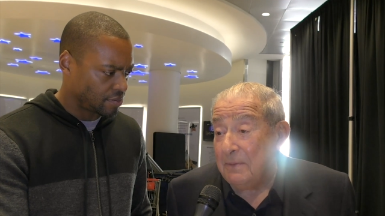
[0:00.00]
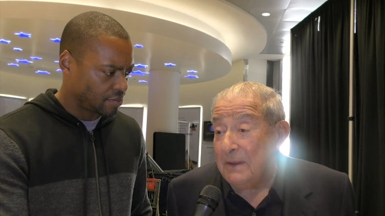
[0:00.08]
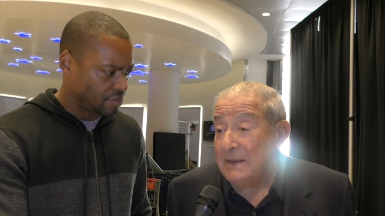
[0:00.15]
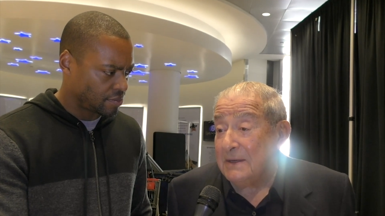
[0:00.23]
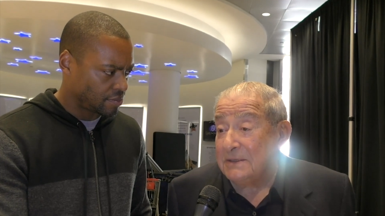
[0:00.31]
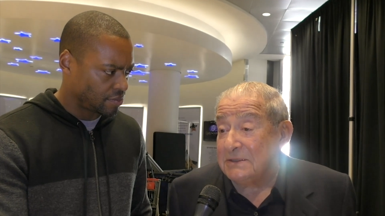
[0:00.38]

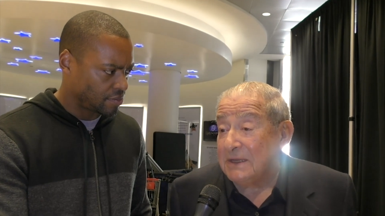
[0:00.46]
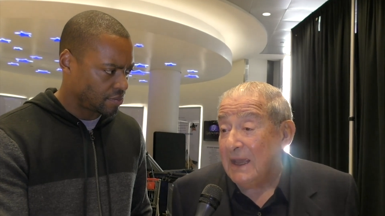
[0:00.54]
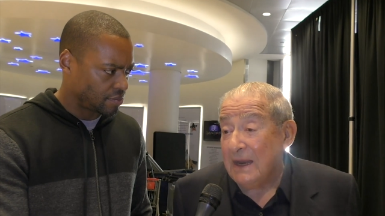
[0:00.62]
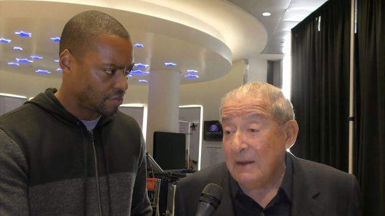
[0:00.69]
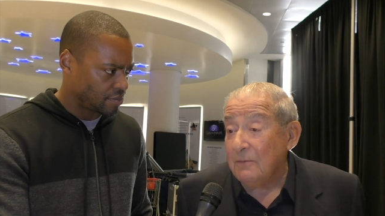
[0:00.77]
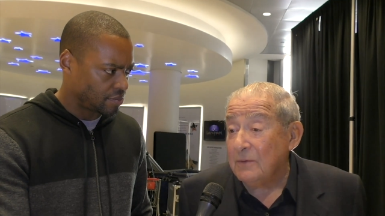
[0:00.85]
Speaker 1: being
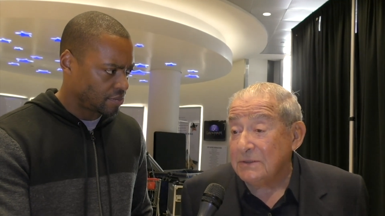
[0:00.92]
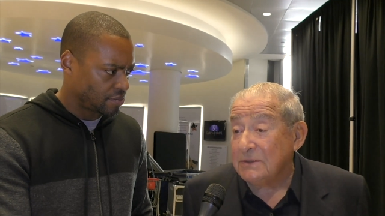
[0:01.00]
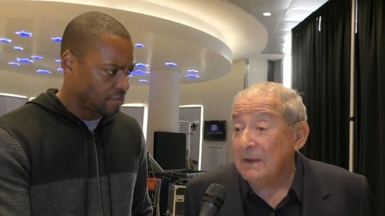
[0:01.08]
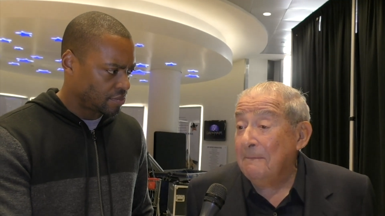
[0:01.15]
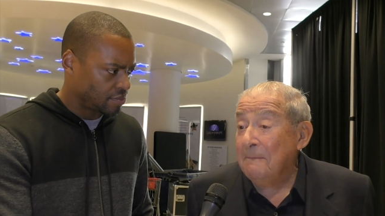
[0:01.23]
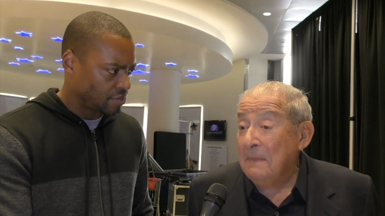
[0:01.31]
said, it
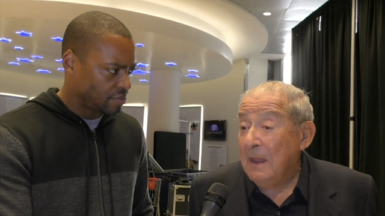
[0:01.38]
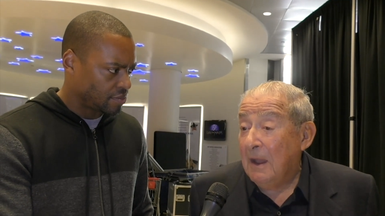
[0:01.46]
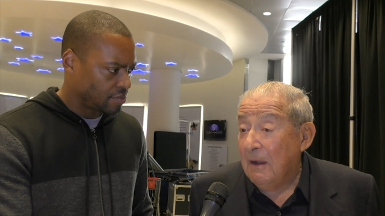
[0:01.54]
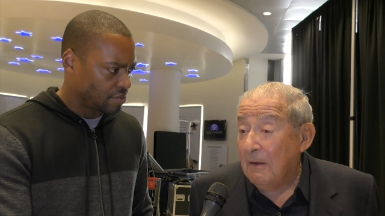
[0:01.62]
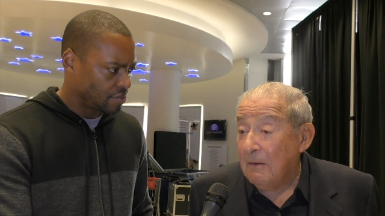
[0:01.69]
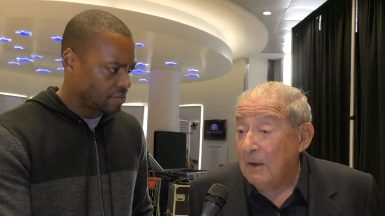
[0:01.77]
was
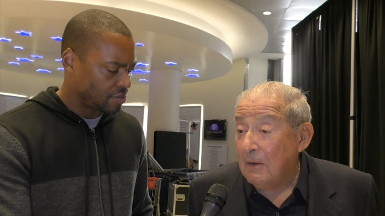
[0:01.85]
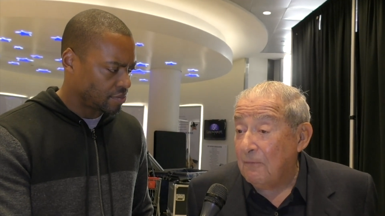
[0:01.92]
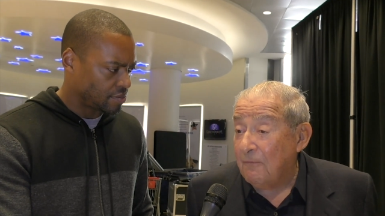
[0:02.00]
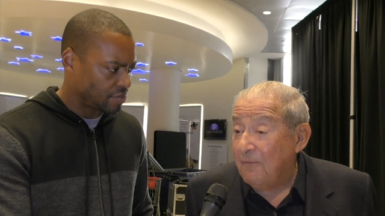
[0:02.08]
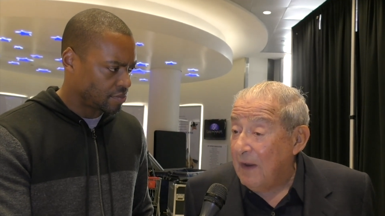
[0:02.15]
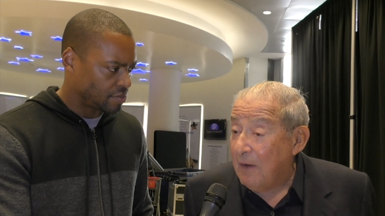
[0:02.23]
a
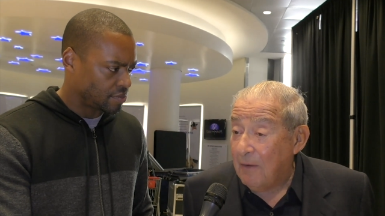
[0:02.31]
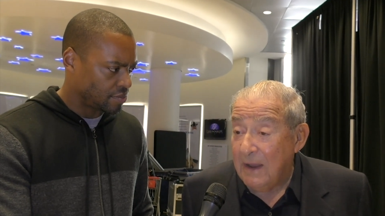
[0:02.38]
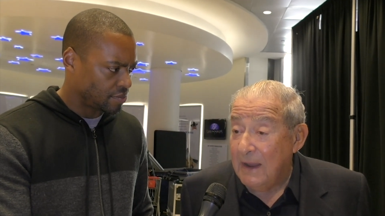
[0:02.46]
very